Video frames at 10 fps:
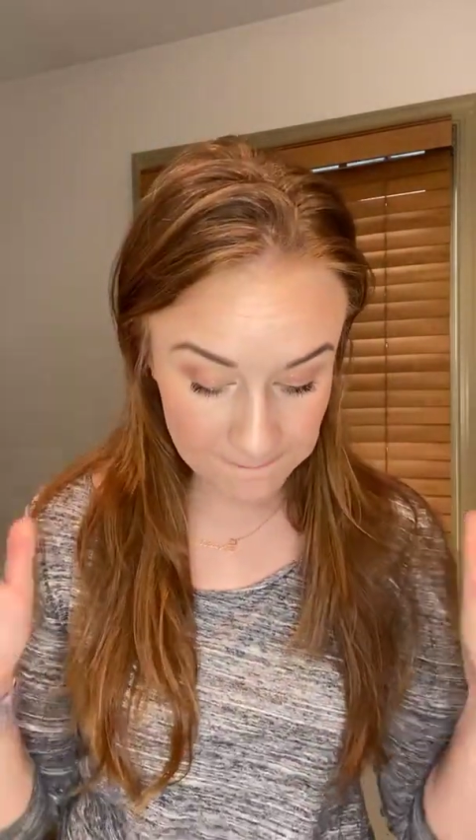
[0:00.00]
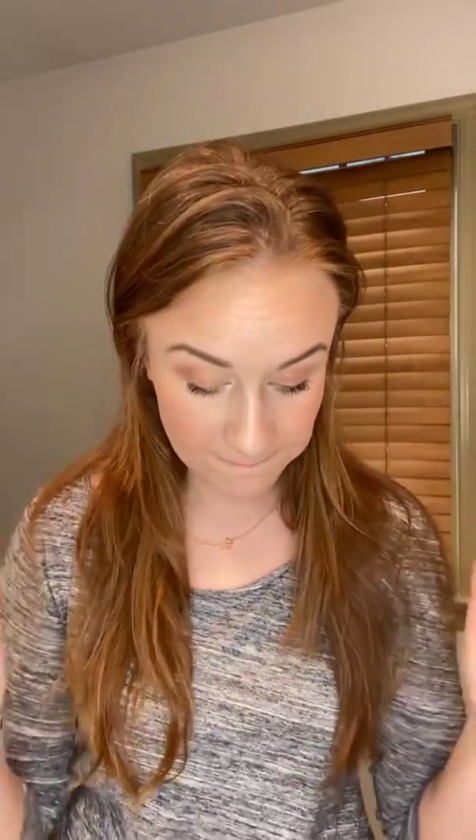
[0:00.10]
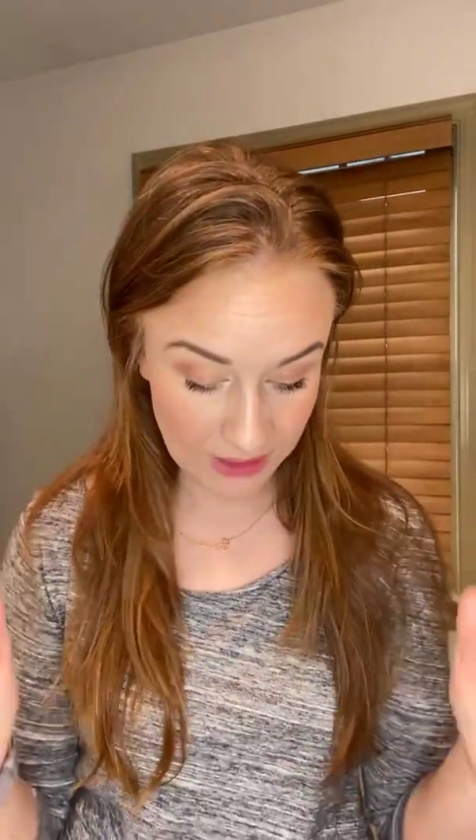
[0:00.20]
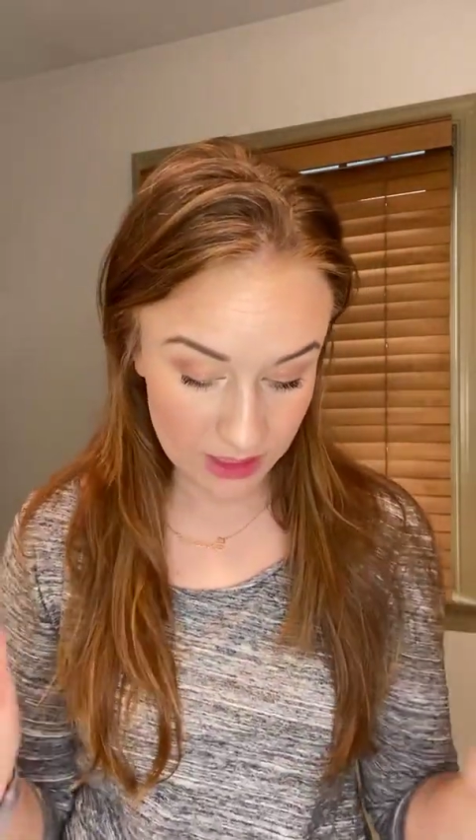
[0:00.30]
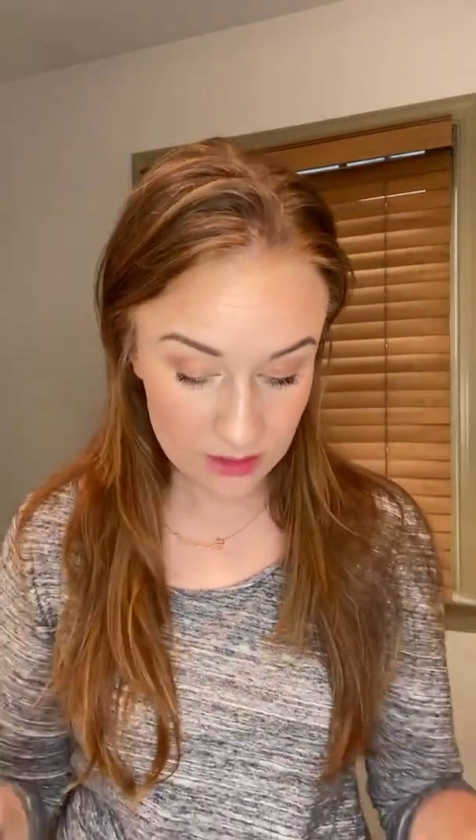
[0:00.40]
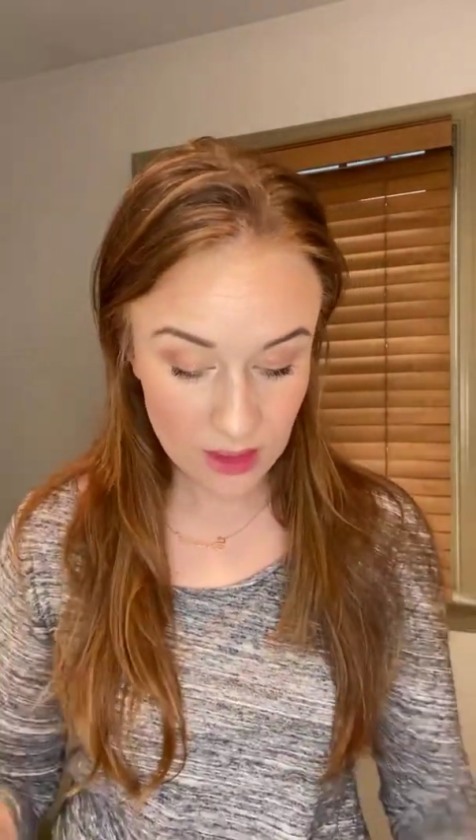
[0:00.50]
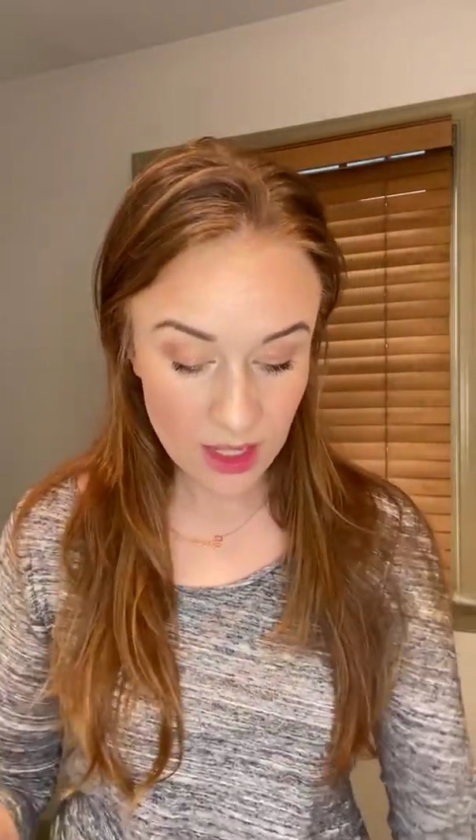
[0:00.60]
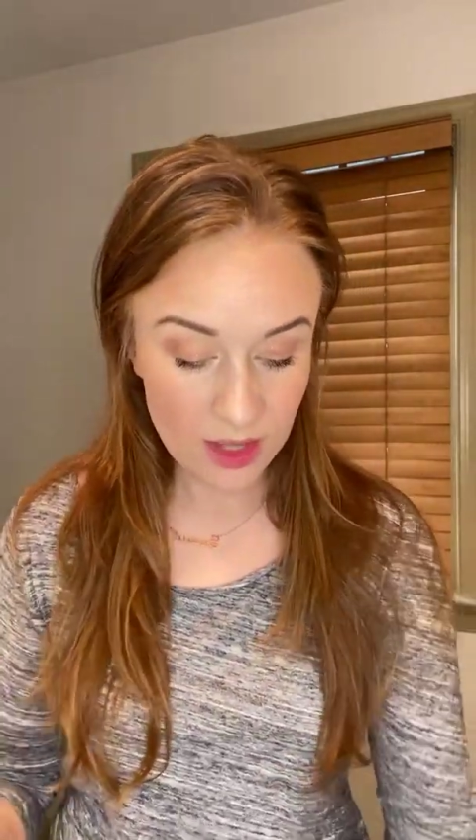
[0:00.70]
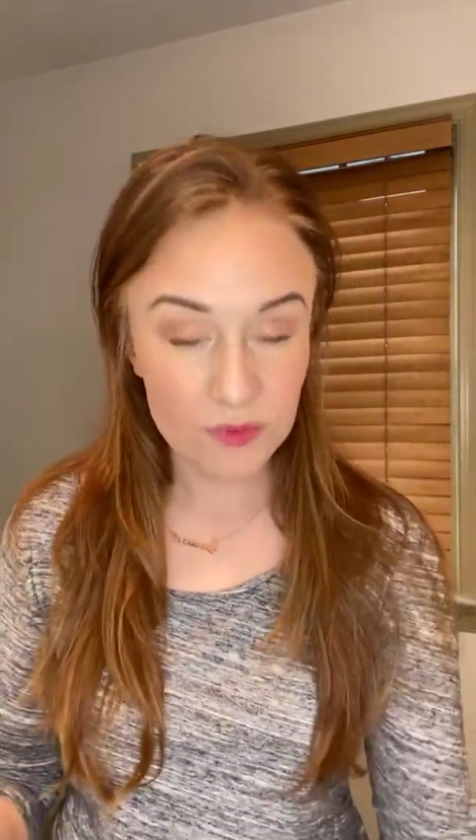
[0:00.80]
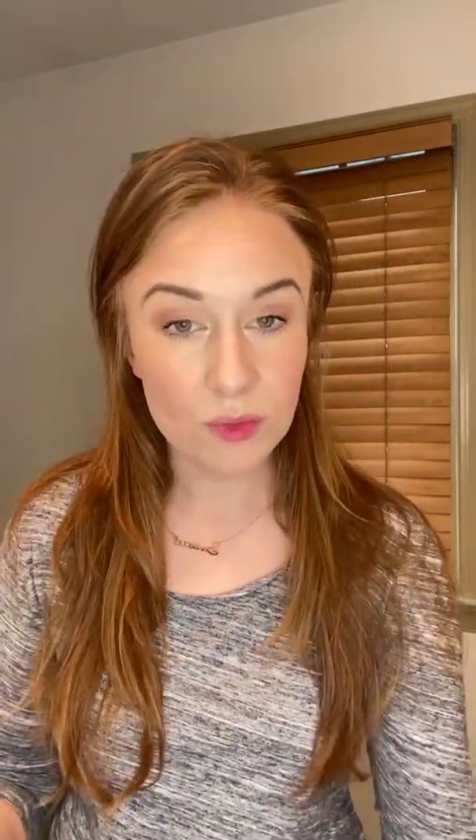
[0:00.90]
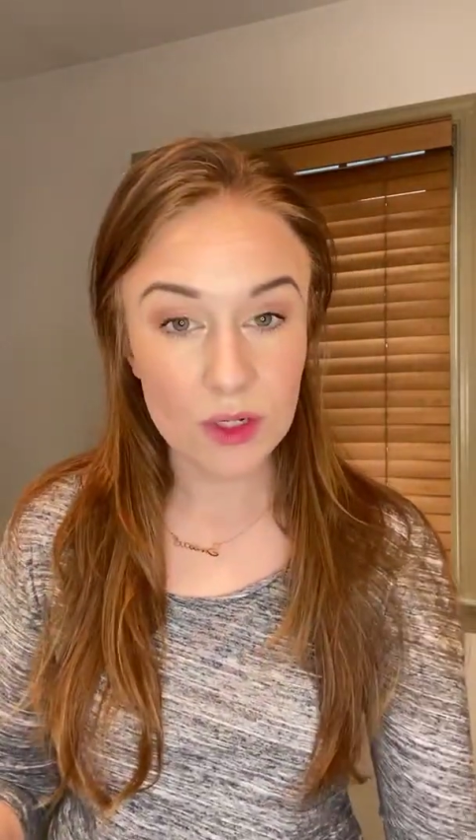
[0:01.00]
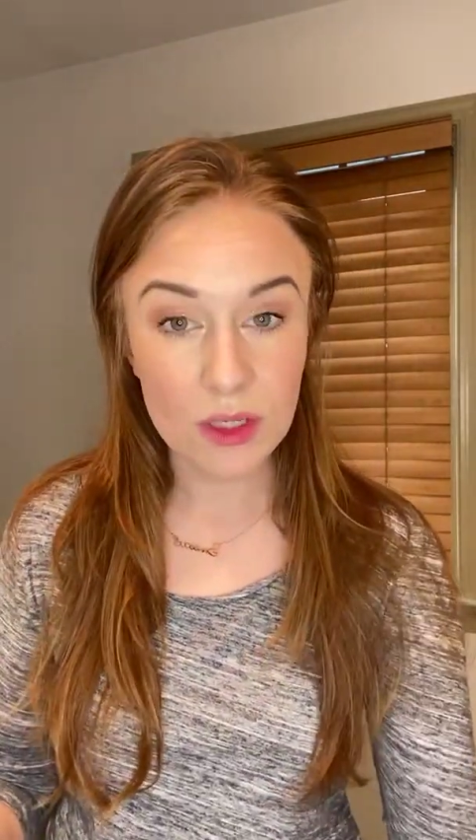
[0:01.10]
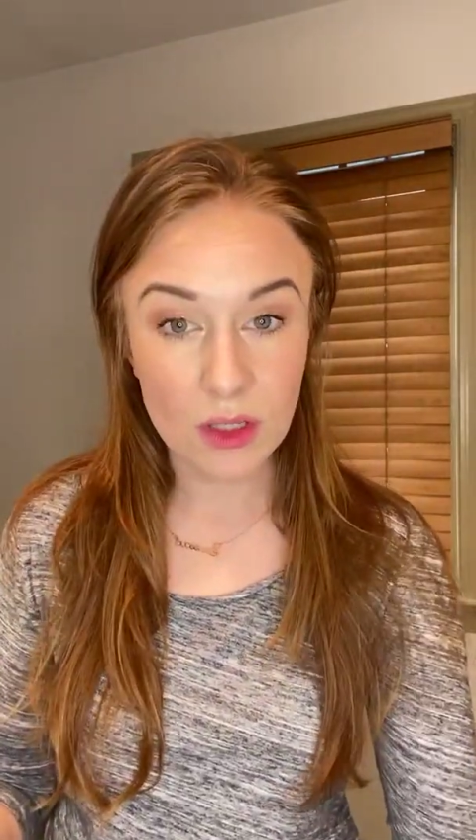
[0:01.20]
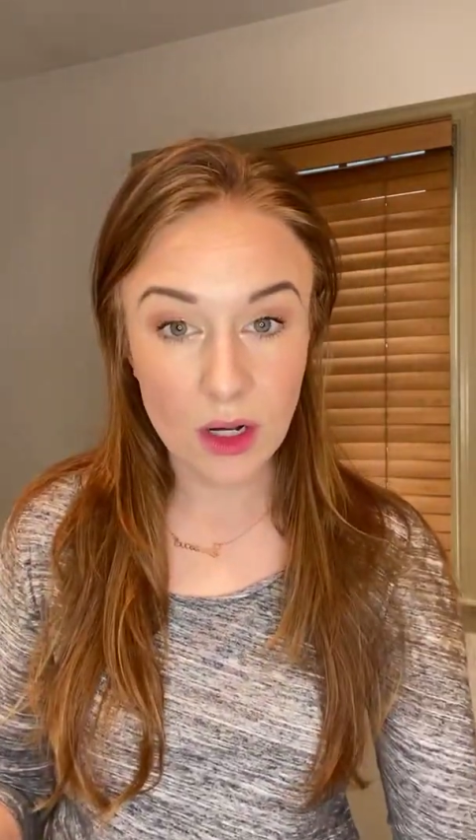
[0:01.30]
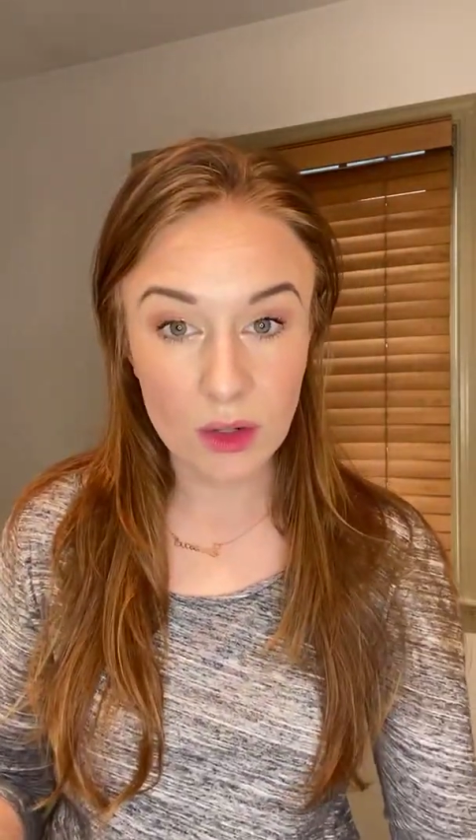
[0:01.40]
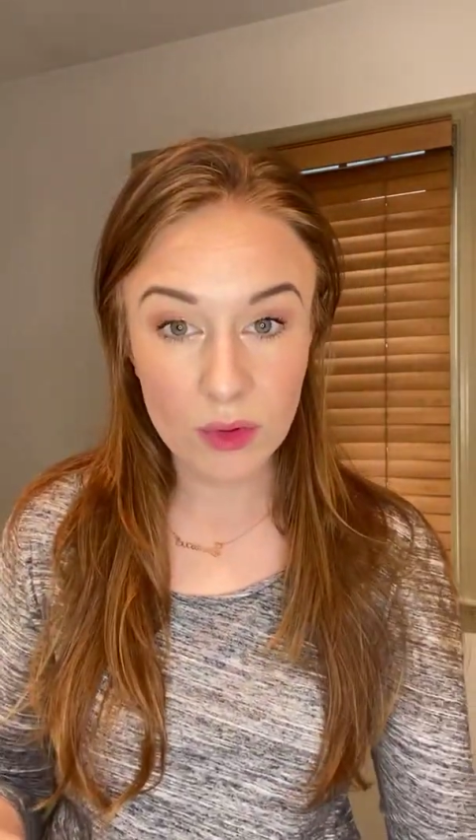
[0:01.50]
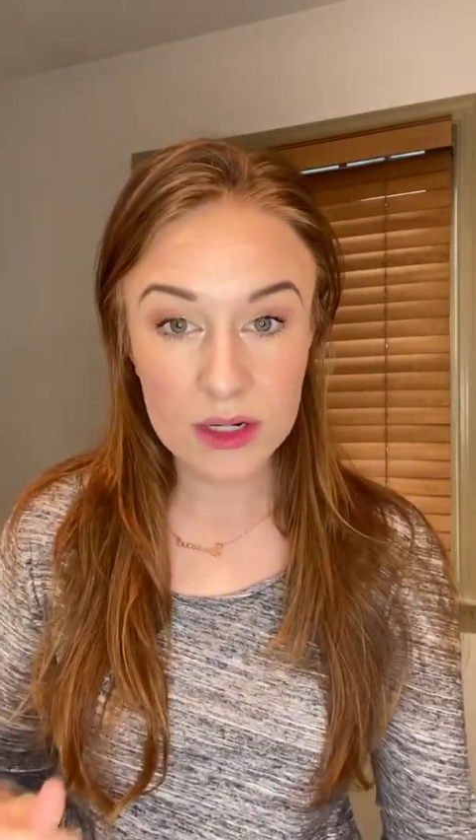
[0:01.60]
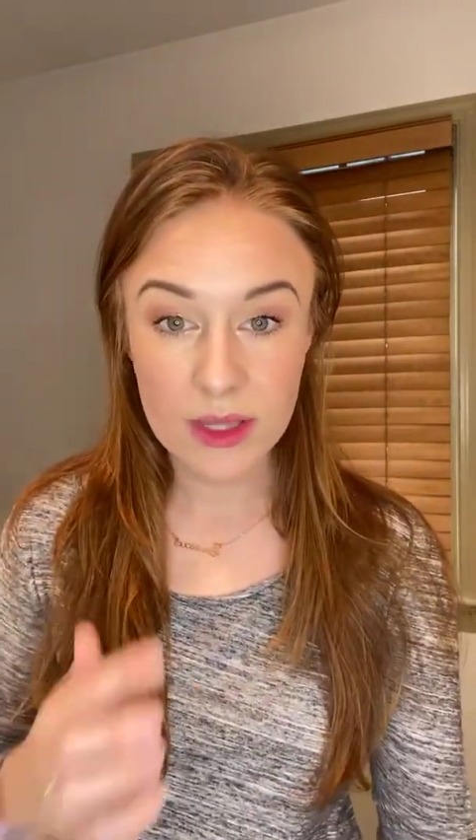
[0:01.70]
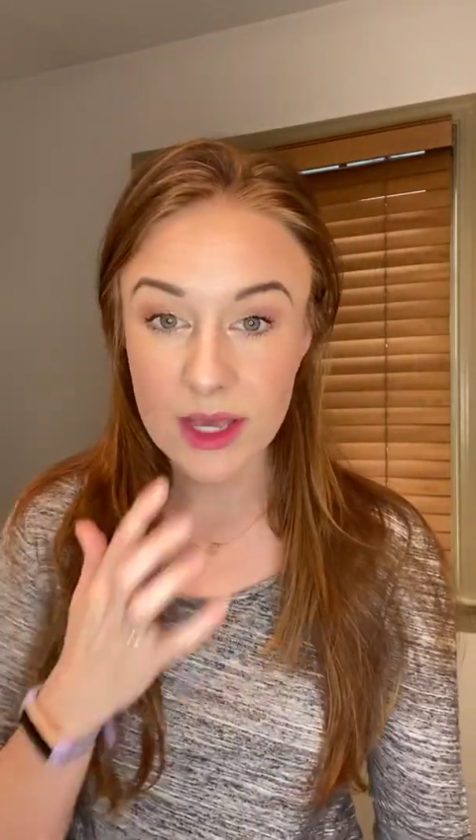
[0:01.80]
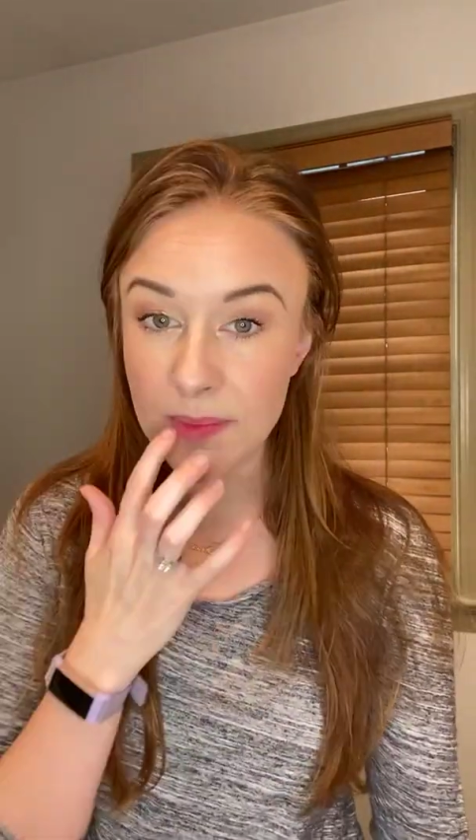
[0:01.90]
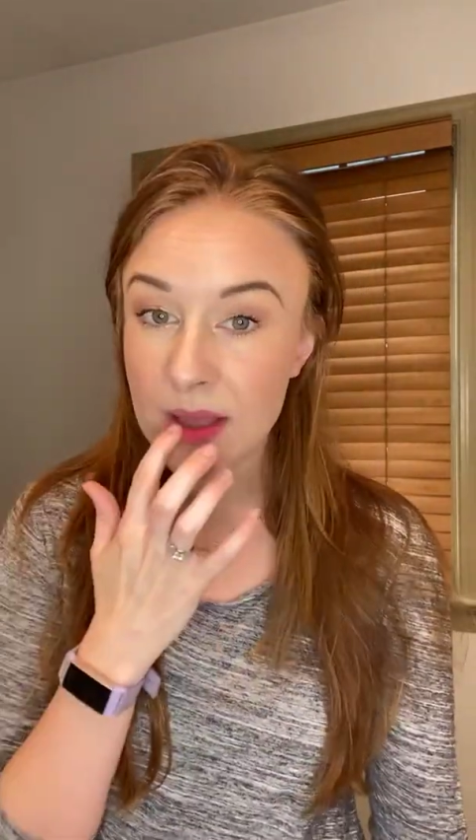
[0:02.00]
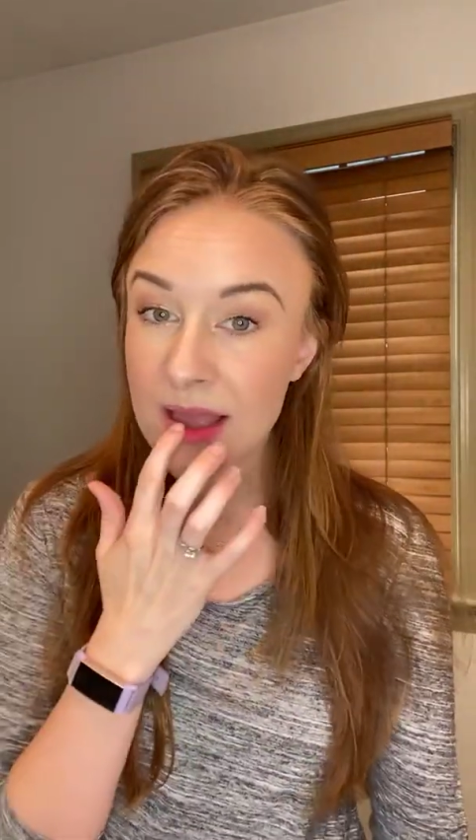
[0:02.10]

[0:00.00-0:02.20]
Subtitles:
but if you want a long wear lip,